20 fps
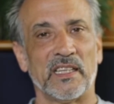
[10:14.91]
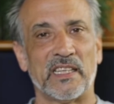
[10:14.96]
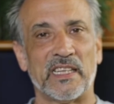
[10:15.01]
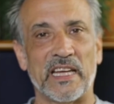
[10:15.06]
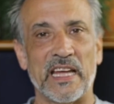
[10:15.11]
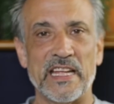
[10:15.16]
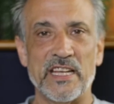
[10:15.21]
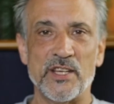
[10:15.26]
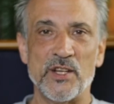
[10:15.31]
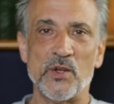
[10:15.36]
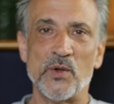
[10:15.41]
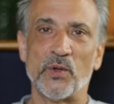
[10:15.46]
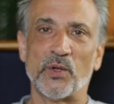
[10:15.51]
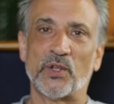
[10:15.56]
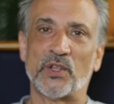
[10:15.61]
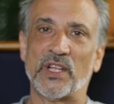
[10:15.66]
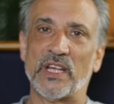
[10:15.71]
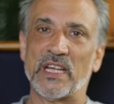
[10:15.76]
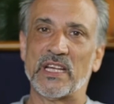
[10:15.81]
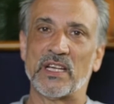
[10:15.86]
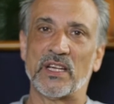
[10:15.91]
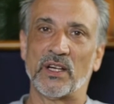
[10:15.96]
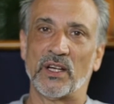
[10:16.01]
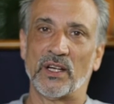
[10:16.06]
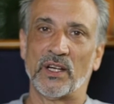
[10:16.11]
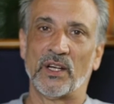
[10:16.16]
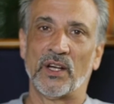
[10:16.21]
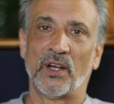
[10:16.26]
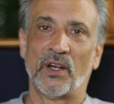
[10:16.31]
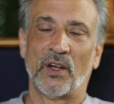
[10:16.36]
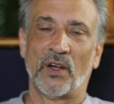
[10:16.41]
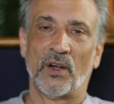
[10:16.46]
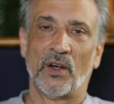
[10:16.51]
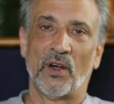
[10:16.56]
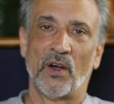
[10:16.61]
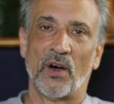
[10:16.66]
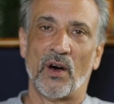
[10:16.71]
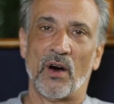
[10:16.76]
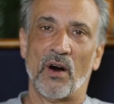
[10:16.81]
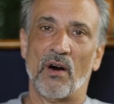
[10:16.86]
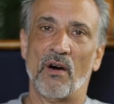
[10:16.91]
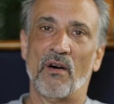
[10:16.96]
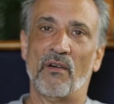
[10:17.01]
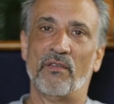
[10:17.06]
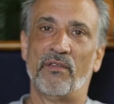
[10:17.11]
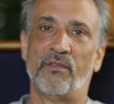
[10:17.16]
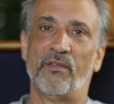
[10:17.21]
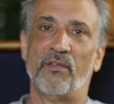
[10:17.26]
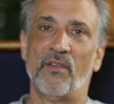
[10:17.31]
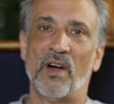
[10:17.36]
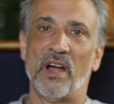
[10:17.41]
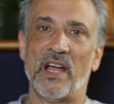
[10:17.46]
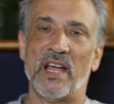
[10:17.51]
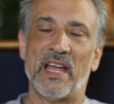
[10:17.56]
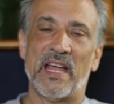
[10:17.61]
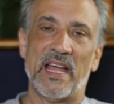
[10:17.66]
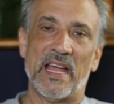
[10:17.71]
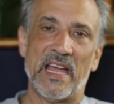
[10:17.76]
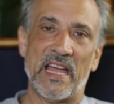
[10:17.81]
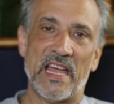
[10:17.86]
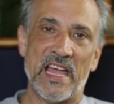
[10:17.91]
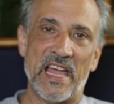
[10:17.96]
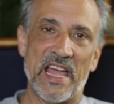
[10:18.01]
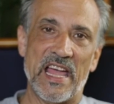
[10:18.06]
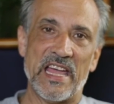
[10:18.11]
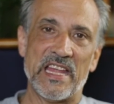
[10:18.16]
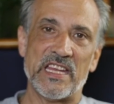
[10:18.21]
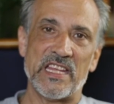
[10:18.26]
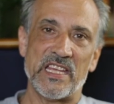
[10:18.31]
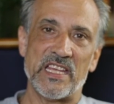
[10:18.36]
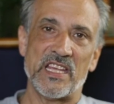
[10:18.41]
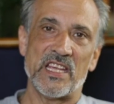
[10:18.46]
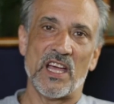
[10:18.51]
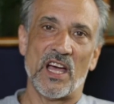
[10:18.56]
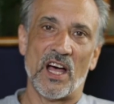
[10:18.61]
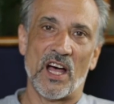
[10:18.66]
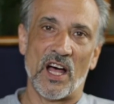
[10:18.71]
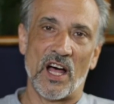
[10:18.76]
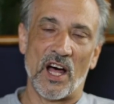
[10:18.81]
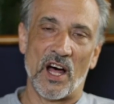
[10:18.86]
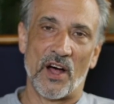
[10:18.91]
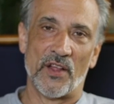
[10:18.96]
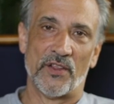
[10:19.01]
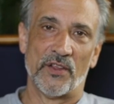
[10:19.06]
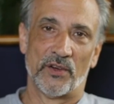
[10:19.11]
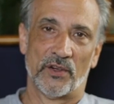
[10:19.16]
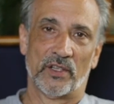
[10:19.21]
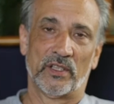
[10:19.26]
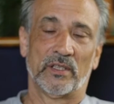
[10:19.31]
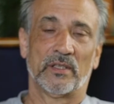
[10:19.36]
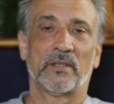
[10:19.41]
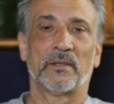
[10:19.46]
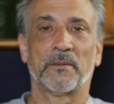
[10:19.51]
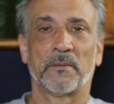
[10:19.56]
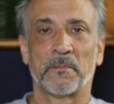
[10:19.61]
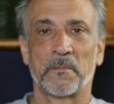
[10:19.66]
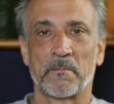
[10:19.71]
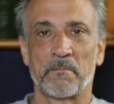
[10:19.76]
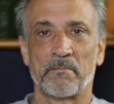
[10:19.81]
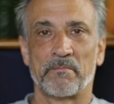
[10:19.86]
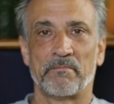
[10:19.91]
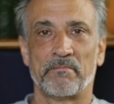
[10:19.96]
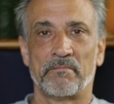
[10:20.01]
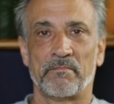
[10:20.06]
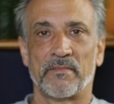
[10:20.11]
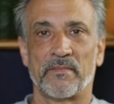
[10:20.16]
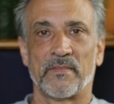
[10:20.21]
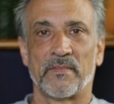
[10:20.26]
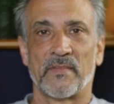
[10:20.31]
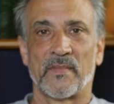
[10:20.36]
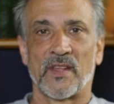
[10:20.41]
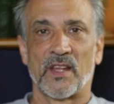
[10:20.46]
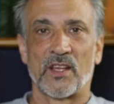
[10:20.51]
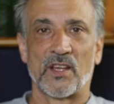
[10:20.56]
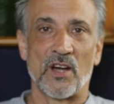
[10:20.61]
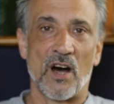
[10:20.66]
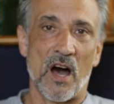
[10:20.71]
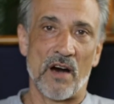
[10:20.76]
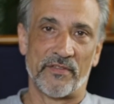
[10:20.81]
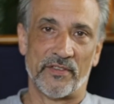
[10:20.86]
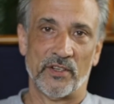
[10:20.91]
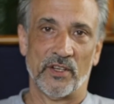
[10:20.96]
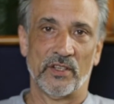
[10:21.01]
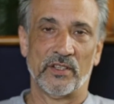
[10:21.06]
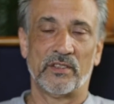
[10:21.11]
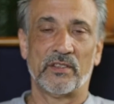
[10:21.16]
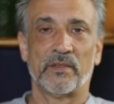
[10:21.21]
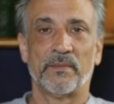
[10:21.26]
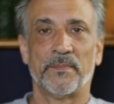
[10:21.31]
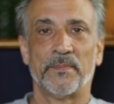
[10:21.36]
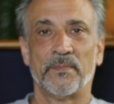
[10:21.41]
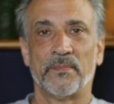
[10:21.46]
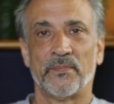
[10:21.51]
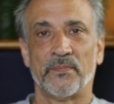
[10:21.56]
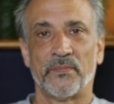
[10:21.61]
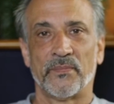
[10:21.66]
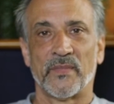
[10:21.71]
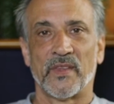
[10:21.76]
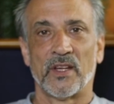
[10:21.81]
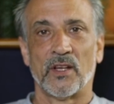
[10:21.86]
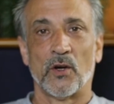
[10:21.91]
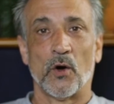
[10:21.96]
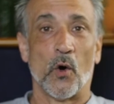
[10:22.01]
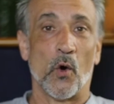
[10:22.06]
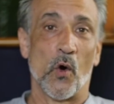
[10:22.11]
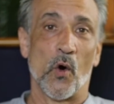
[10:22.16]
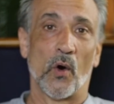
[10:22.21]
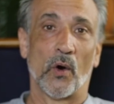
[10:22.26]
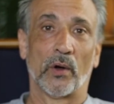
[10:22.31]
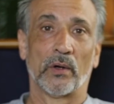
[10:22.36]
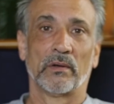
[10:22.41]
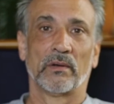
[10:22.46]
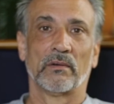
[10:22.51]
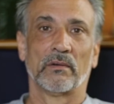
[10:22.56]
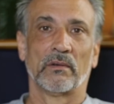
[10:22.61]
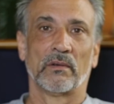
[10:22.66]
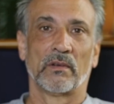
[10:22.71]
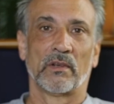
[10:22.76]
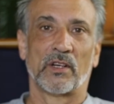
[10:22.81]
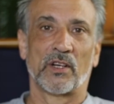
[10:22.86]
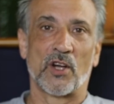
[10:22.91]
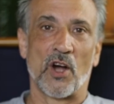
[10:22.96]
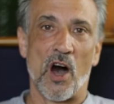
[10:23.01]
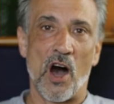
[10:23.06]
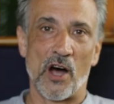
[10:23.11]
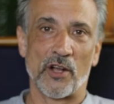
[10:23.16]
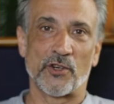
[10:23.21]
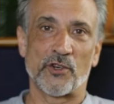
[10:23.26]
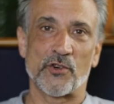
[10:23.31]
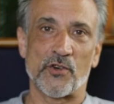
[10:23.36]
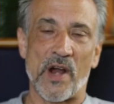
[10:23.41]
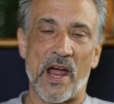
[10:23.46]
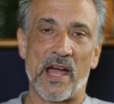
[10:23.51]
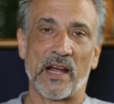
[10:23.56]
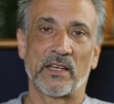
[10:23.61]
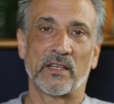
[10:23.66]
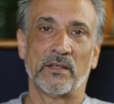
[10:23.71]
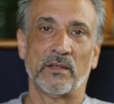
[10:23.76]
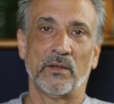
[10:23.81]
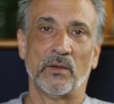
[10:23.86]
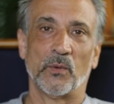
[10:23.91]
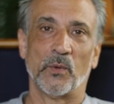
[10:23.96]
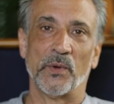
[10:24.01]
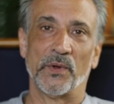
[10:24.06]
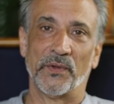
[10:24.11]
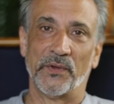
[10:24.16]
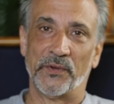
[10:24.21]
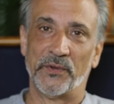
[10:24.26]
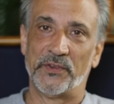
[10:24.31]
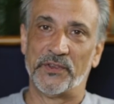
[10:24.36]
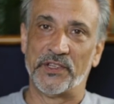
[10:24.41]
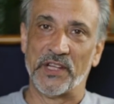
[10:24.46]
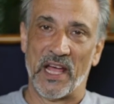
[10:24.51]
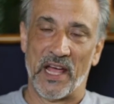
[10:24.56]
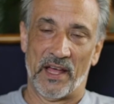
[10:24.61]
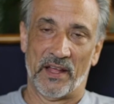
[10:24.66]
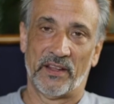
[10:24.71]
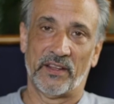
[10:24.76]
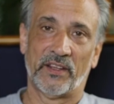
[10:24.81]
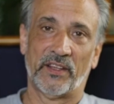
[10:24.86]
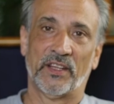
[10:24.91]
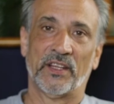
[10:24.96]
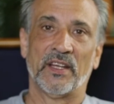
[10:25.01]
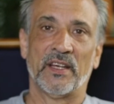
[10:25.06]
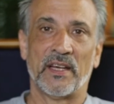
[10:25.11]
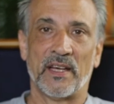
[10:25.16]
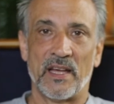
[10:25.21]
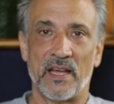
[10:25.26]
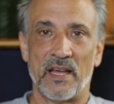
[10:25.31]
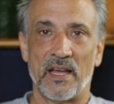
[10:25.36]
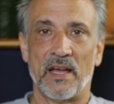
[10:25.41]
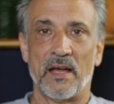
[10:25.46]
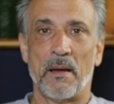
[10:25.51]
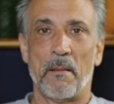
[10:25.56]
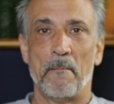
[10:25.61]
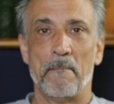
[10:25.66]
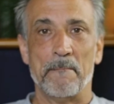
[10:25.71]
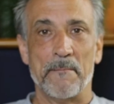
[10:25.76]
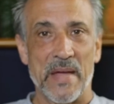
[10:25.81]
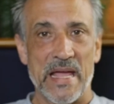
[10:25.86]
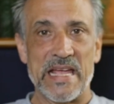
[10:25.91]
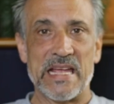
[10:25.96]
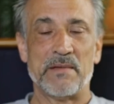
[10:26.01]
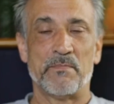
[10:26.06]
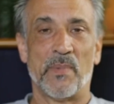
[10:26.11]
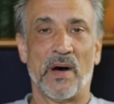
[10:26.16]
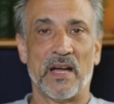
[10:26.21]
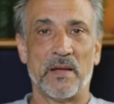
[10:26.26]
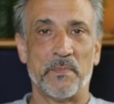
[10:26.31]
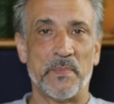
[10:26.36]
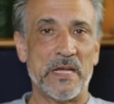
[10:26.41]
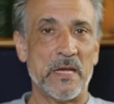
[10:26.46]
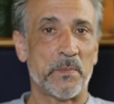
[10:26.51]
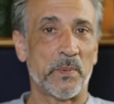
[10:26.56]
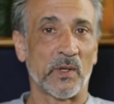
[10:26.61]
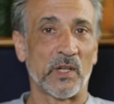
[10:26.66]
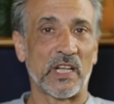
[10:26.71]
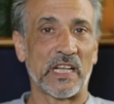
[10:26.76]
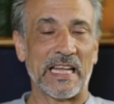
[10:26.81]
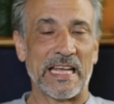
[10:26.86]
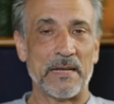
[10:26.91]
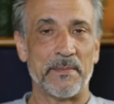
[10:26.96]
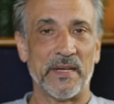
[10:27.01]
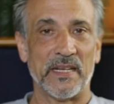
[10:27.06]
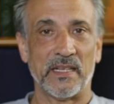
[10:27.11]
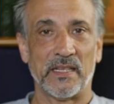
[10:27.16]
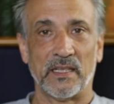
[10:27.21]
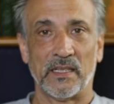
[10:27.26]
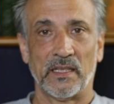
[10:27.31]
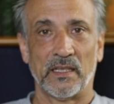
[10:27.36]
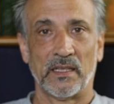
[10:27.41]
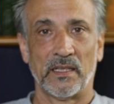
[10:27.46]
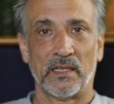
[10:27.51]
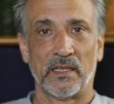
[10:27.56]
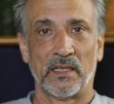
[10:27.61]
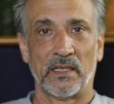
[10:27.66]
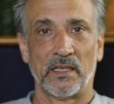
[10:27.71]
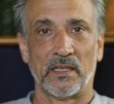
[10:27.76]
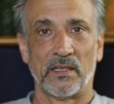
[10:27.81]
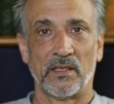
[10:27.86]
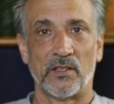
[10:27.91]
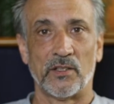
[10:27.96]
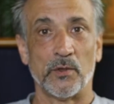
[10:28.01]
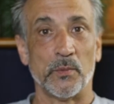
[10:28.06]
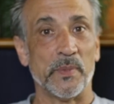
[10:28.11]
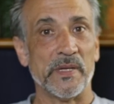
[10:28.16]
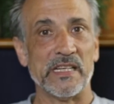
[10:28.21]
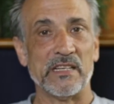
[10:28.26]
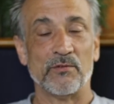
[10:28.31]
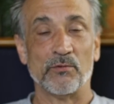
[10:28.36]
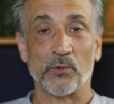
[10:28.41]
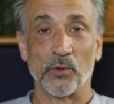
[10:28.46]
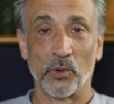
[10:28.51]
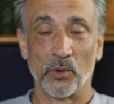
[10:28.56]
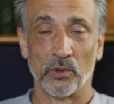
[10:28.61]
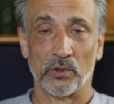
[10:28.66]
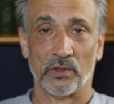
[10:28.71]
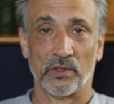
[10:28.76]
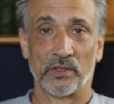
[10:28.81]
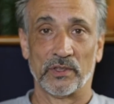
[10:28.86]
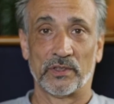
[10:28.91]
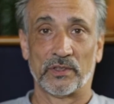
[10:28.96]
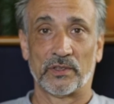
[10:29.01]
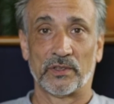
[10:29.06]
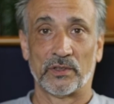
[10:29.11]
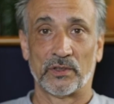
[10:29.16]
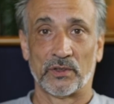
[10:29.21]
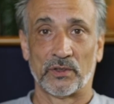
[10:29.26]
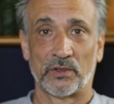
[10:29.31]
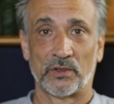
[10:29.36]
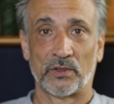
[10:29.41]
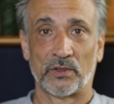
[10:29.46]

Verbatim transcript: Can you think of any other covenant or contract with death made by people claiming to be rulers